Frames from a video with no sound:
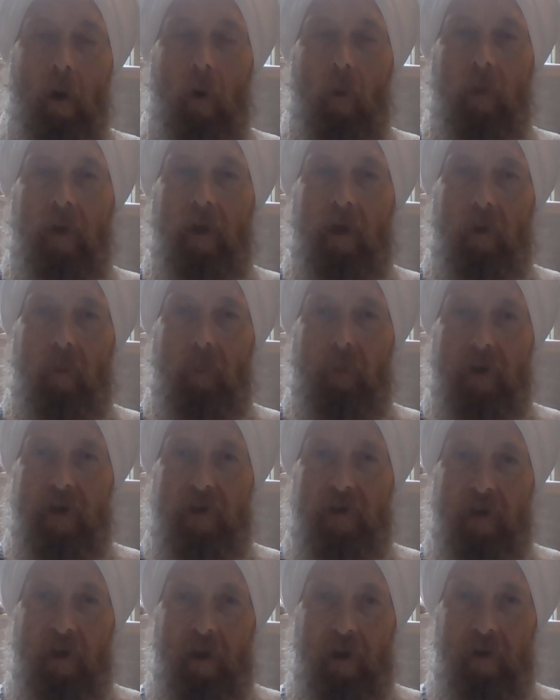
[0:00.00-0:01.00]
we can
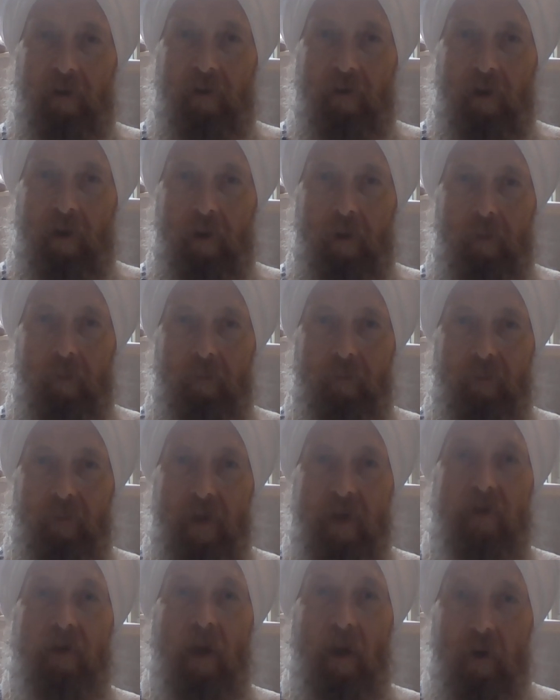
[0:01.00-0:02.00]
appreciate.
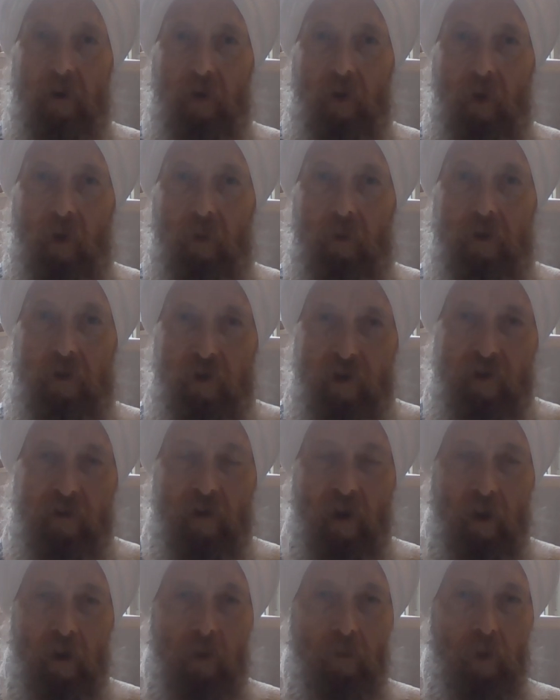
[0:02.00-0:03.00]
He's kind of cute, she's
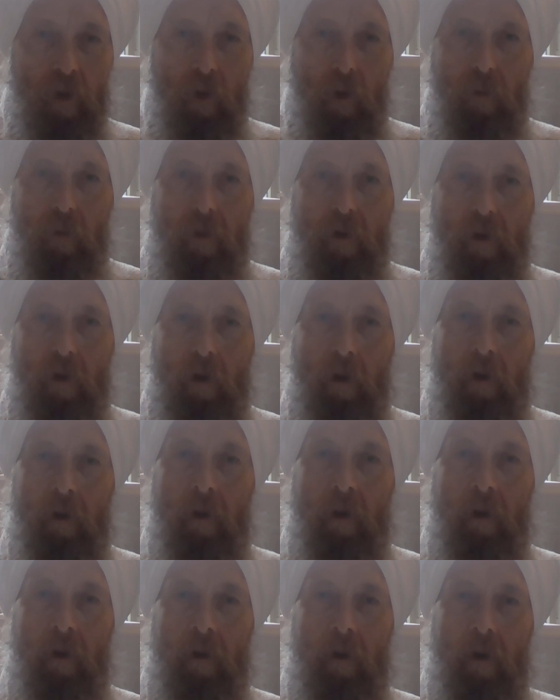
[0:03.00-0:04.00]
kind of cute, and
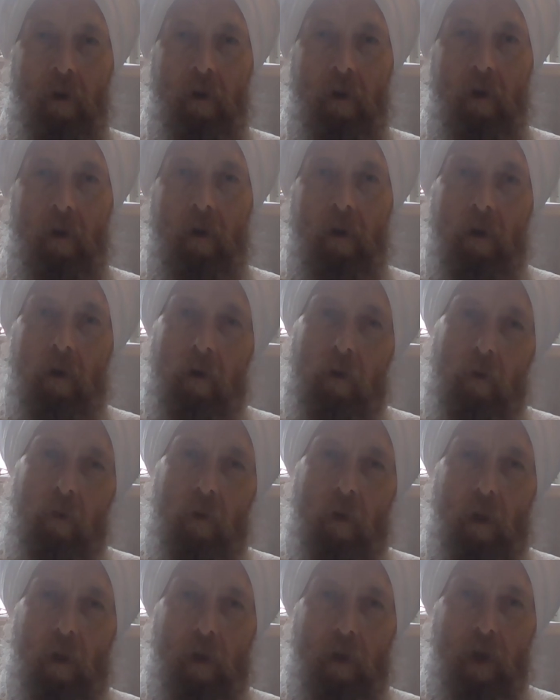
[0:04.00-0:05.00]

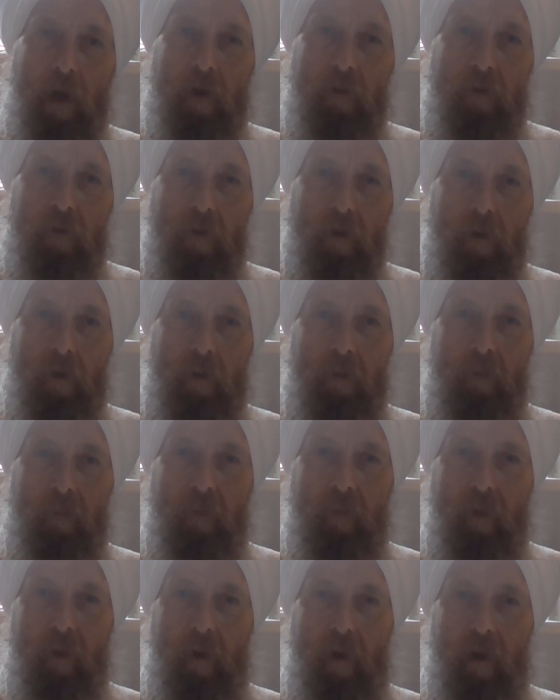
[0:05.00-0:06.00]
we'll look after
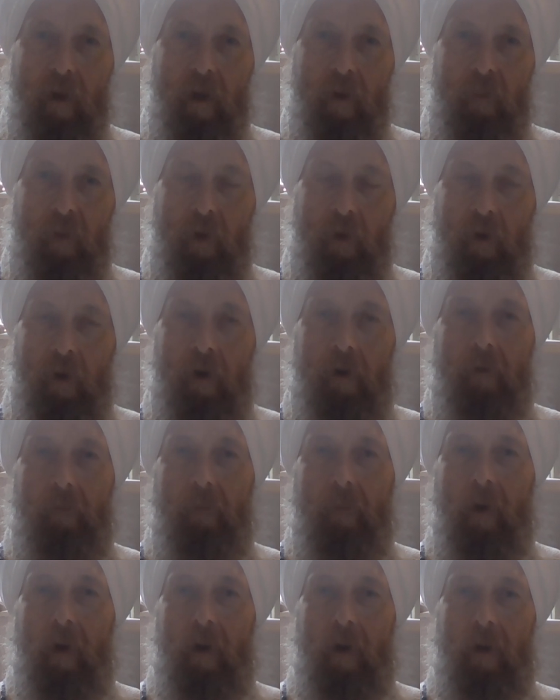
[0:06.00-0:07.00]
him or her.
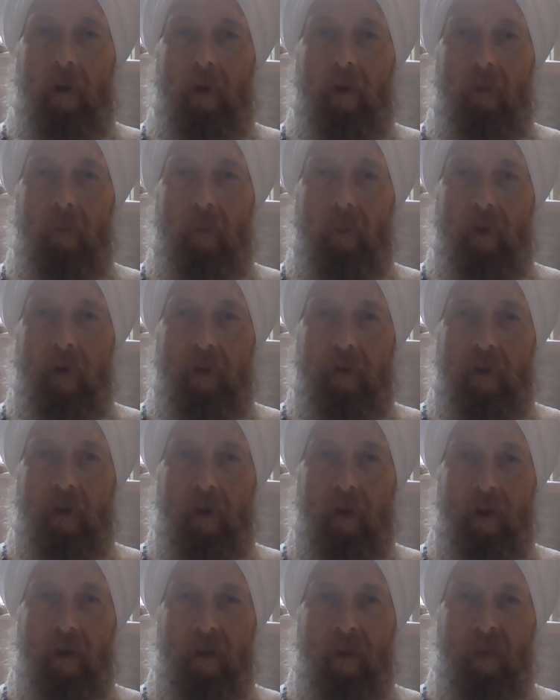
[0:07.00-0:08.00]
But
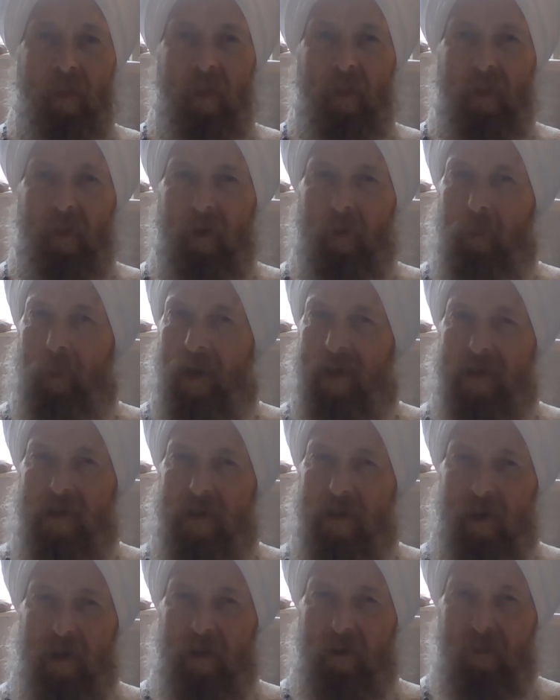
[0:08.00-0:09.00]
their place
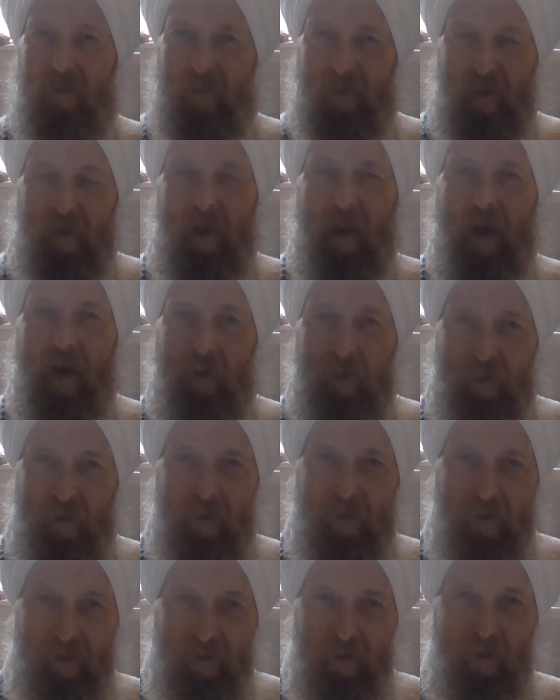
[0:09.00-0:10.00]
isn't out,
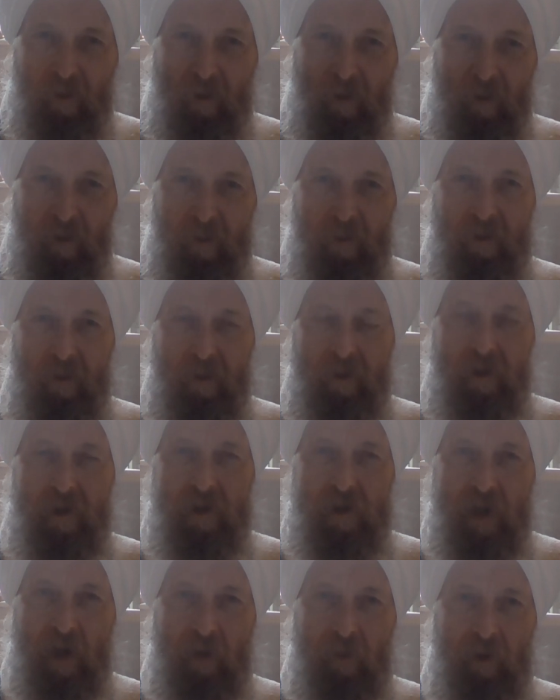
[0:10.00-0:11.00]

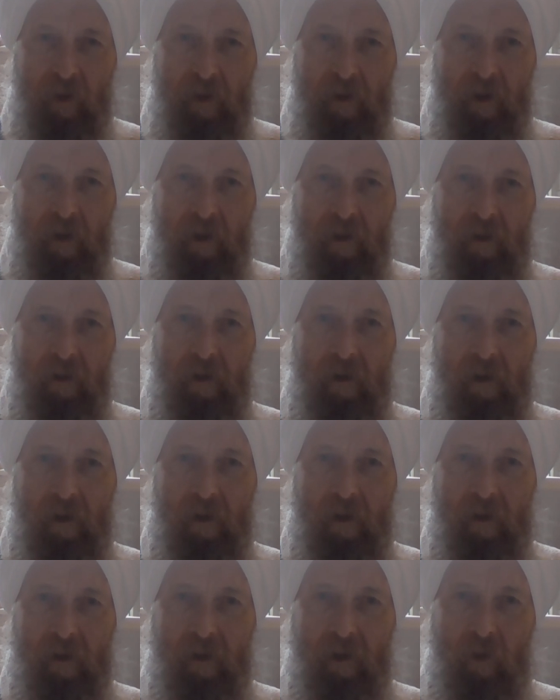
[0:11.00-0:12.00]
sharing their
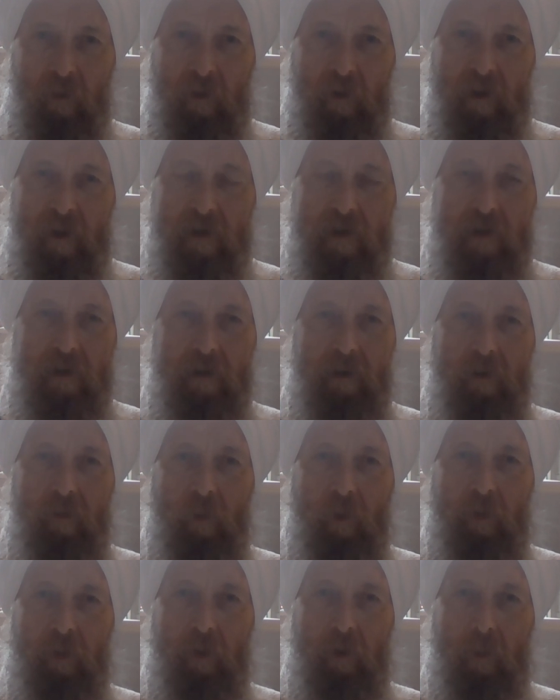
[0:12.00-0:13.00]
cuteness
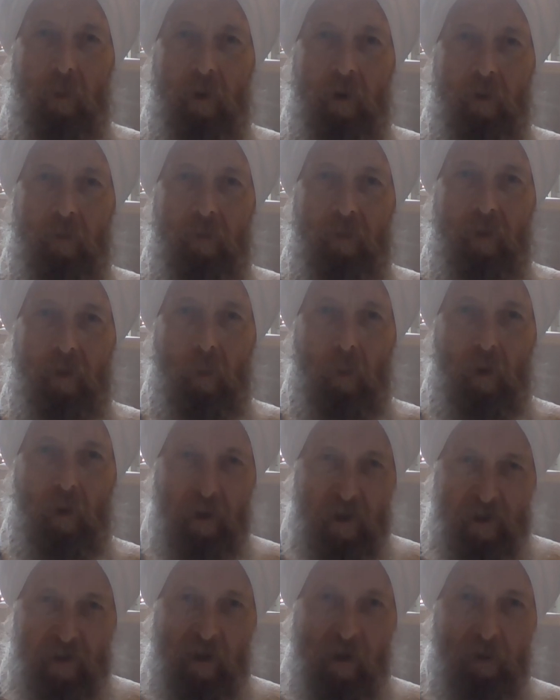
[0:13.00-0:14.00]
with the world. The
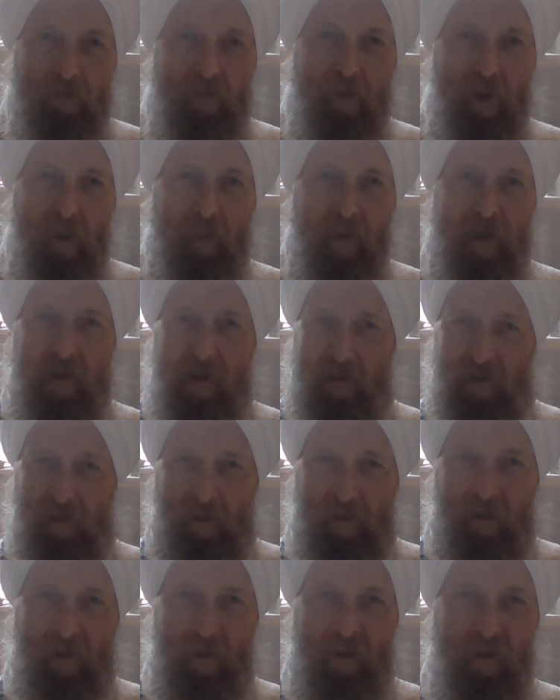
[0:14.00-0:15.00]
has enough dummies,
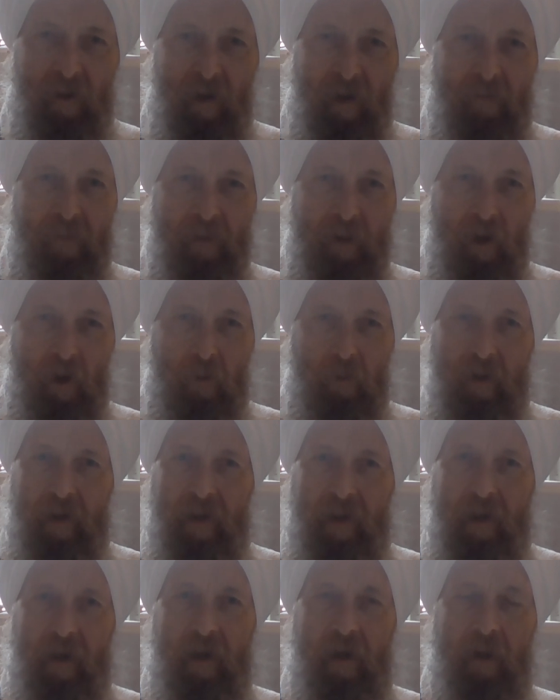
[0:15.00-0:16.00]
and they don't really
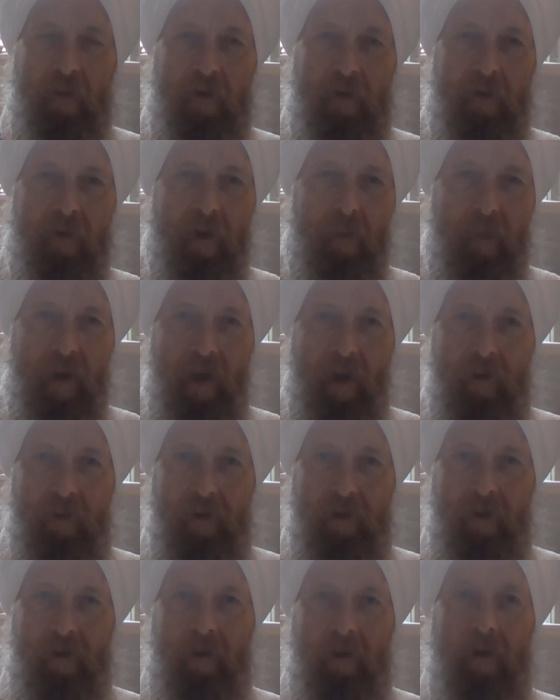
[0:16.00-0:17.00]
need another dummy out
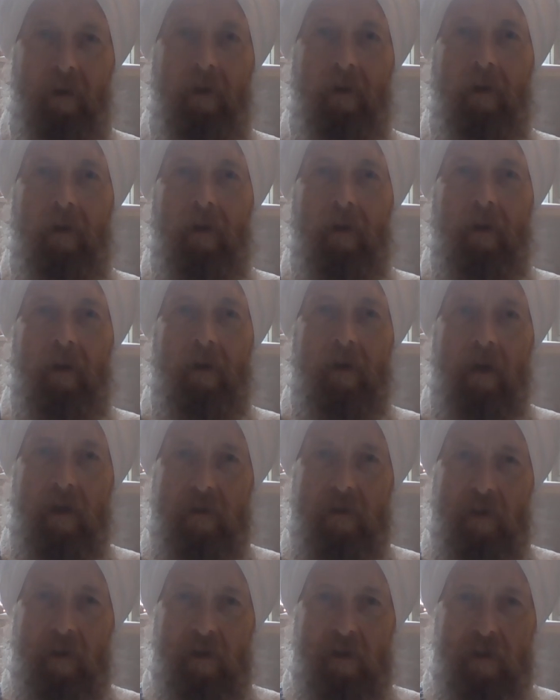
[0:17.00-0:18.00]
in
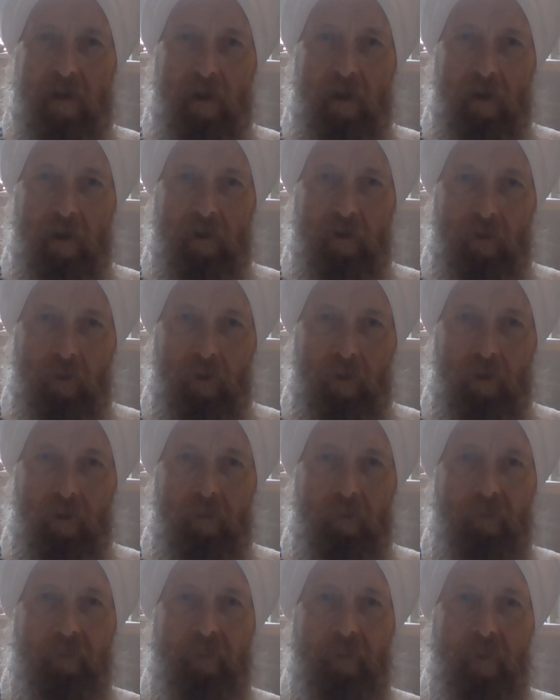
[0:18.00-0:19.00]
Kazakhstan or
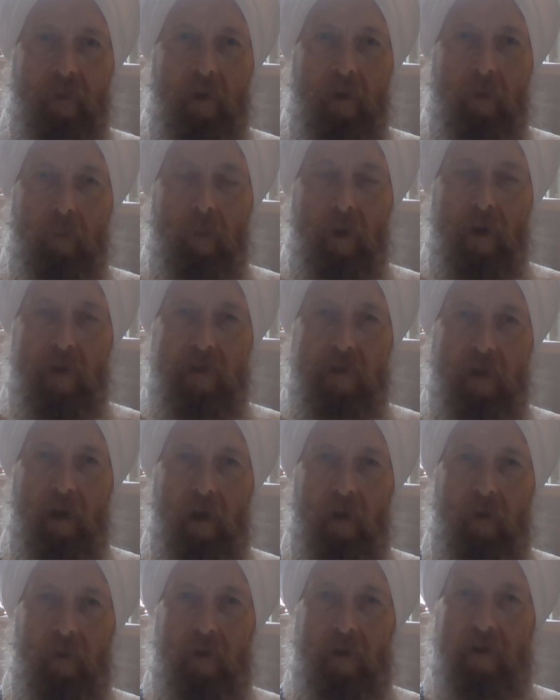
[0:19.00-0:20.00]

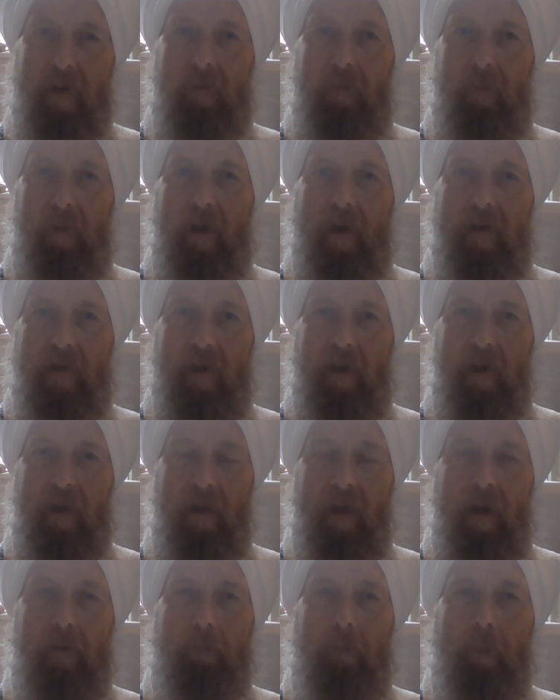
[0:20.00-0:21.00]
Moscow or someplace like
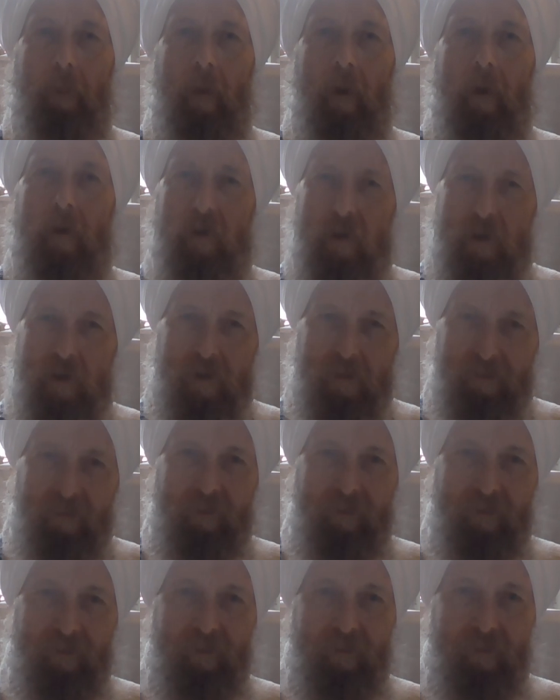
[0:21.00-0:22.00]
that. Just
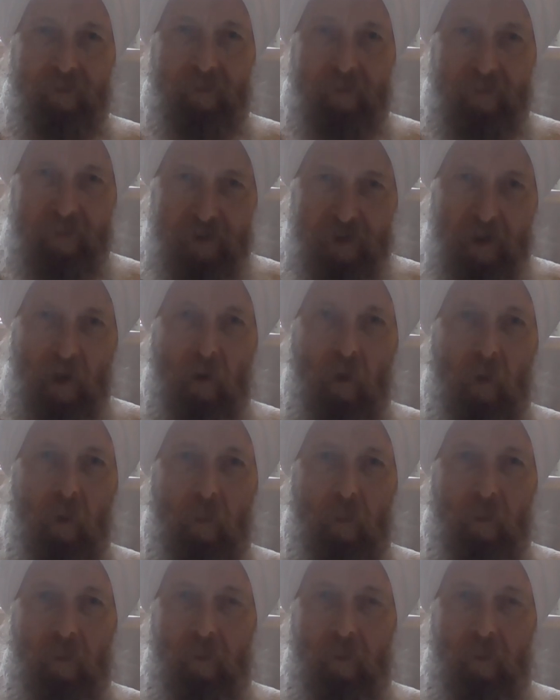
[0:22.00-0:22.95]
stay home.